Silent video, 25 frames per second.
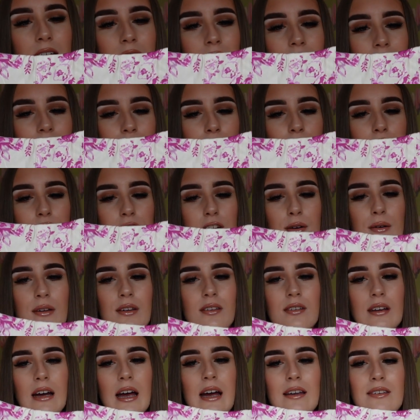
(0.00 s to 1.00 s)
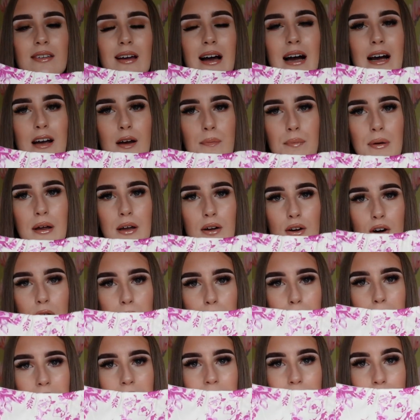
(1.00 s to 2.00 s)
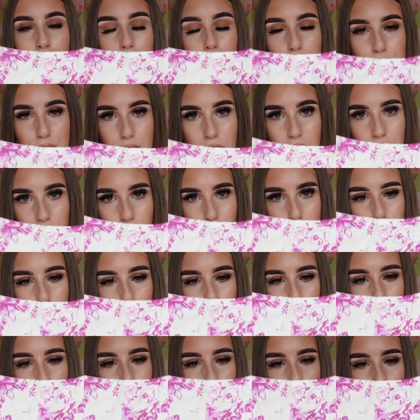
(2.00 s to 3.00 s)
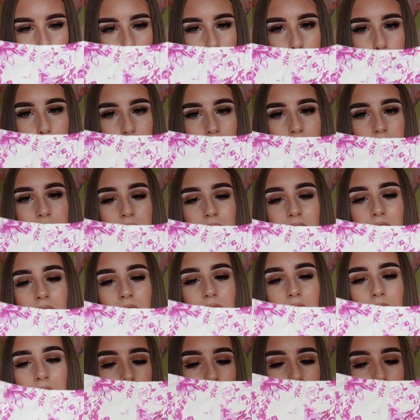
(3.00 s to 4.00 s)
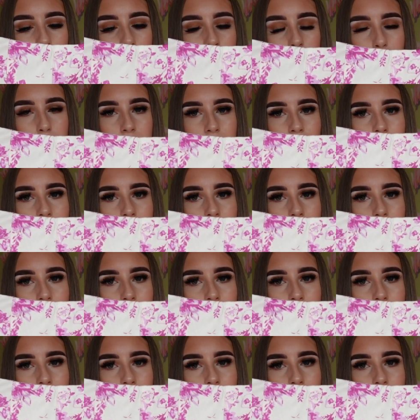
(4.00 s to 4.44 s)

It's so cute. It's like a darker pink compared to the first top I showed you, but like it's still a very similar